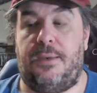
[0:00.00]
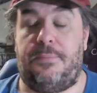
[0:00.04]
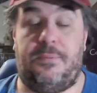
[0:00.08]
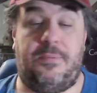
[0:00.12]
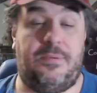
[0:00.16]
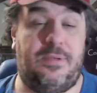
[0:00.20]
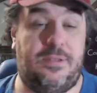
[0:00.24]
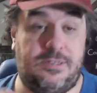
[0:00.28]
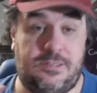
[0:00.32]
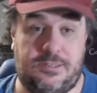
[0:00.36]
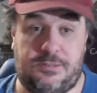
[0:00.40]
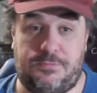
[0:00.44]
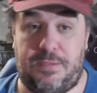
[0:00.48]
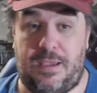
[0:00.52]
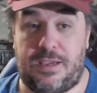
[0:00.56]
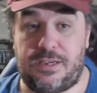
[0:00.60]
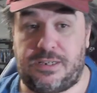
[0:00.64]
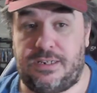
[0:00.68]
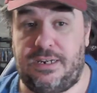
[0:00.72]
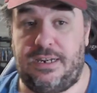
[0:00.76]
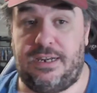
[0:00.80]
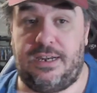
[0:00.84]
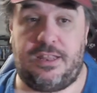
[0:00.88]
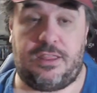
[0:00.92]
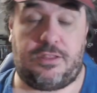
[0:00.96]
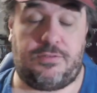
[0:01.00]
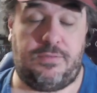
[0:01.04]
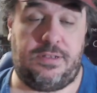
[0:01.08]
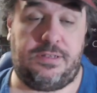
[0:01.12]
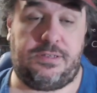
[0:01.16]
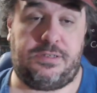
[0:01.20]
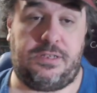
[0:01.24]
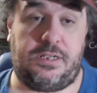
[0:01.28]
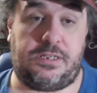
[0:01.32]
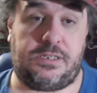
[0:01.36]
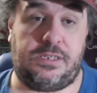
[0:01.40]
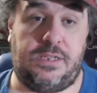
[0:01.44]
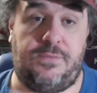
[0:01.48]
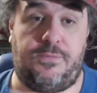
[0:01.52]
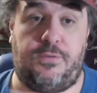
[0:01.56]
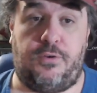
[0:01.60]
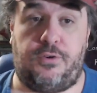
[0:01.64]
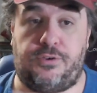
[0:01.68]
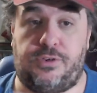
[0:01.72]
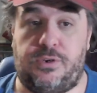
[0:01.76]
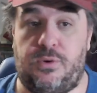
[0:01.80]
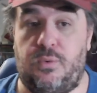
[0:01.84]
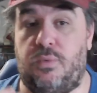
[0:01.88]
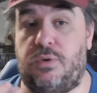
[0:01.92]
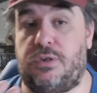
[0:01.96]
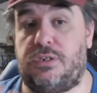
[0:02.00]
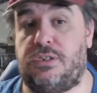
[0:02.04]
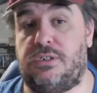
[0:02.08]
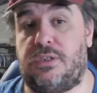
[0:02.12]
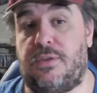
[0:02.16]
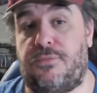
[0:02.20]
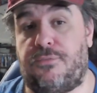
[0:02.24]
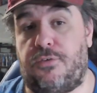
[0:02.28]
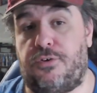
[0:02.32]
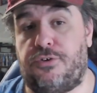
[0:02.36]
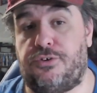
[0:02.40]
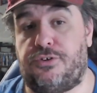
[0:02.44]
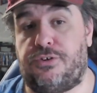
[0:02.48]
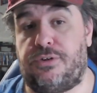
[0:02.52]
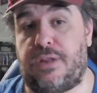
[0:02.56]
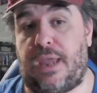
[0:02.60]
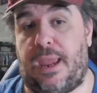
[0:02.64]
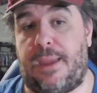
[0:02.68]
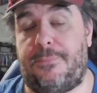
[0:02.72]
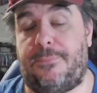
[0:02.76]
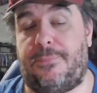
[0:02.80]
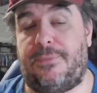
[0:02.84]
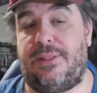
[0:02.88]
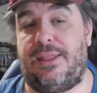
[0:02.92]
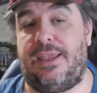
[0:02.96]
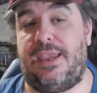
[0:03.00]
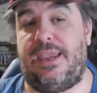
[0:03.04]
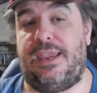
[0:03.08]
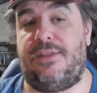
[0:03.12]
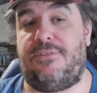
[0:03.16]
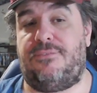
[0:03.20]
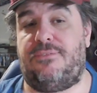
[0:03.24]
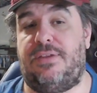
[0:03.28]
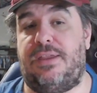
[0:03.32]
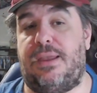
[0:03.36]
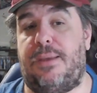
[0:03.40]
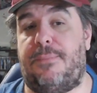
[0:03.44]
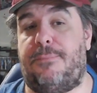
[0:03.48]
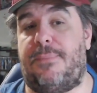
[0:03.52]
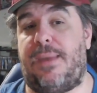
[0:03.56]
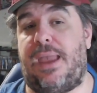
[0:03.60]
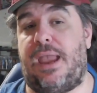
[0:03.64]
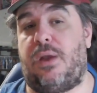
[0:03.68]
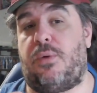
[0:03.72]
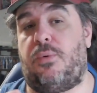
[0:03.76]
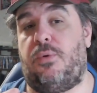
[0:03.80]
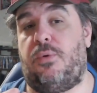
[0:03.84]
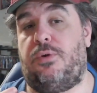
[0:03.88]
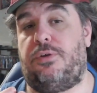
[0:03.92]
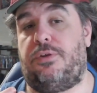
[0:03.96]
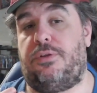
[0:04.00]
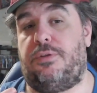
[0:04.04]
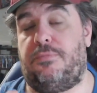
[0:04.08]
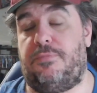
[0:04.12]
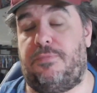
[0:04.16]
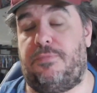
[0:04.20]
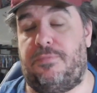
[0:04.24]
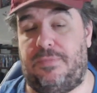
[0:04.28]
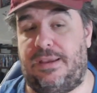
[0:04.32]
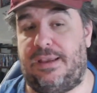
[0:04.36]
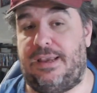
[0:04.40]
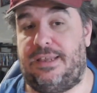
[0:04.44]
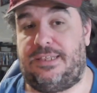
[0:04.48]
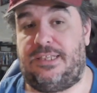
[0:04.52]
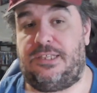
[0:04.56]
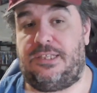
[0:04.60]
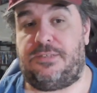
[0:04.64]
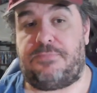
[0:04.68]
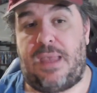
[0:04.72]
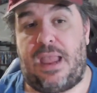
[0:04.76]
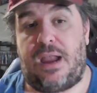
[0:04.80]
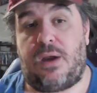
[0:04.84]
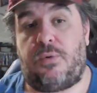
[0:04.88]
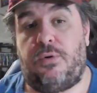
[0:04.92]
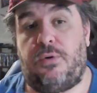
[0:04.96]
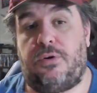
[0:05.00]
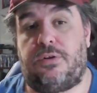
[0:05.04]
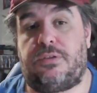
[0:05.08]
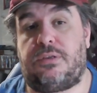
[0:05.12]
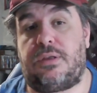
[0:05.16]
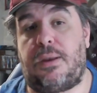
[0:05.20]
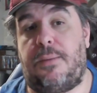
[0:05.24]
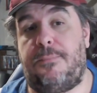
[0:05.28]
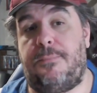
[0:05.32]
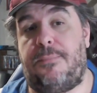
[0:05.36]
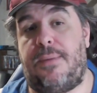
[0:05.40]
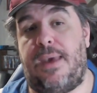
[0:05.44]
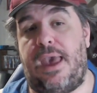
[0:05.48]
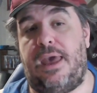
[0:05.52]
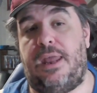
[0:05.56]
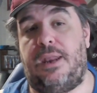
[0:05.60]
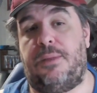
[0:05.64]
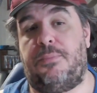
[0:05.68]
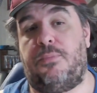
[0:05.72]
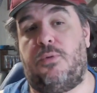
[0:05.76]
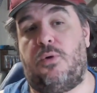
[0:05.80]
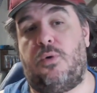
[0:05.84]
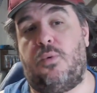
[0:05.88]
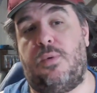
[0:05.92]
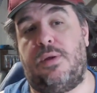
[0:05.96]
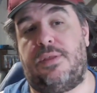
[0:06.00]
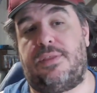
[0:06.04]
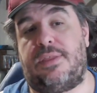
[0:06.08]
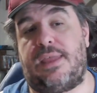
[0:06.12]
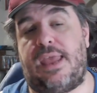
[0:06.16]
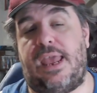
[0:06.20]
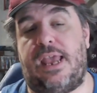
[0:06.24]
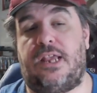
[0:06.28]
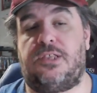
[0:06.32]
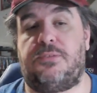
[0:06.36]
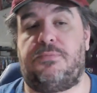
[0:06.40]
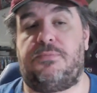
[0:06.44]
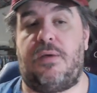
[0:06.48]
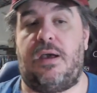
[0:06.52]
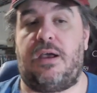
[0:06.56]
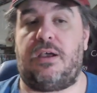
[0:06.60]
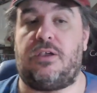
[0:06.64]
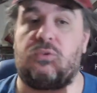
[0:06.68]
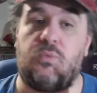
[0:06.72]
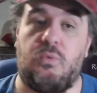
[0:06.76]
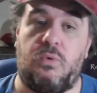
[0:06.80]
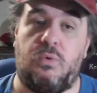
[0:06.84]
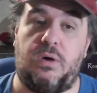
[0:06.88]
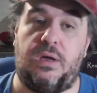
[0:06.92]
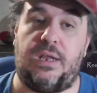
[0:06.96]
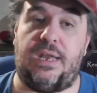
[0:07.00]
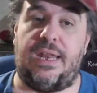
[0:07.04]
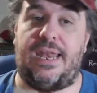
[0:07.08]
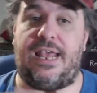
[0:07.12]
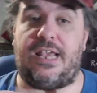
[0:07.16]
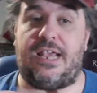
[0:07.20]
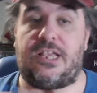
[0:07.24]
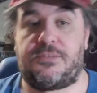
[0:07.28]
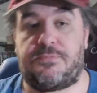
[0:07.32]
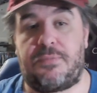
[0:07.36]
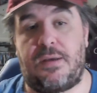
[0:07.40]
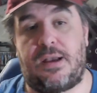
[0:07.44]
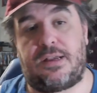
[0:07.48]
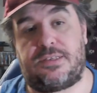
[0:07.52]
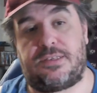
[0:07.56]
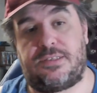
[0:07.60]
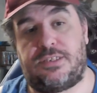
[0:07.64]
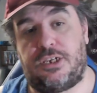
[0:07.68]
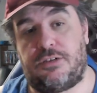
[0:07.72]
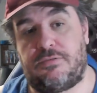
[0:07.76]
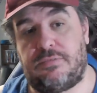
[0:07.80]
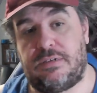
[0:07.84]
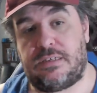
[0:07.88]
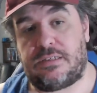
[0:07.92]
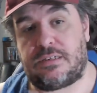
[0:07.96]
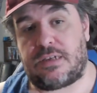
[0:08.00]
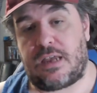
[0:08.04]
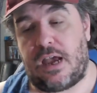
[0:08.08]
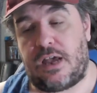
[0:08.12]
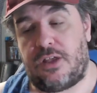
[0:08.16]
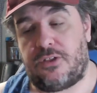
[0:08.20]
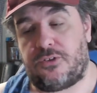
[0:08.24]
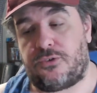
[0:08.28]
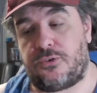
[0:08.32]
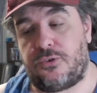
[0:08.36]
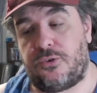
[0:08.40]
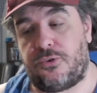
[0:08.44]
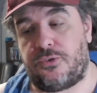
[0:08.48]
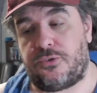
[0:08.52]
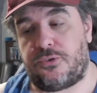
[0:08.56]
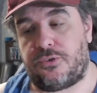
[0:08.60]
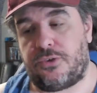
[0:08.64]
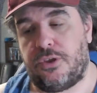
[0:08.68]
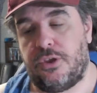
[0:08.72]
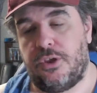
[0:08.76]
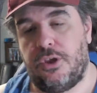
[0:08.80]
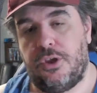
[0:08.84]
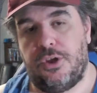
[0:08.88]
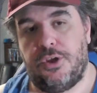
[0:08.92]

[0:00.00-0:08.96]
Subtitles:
Especially the 360 version, which is the version I played via backward because it's backwards compatible with Xbox One and Xbox Series consoles.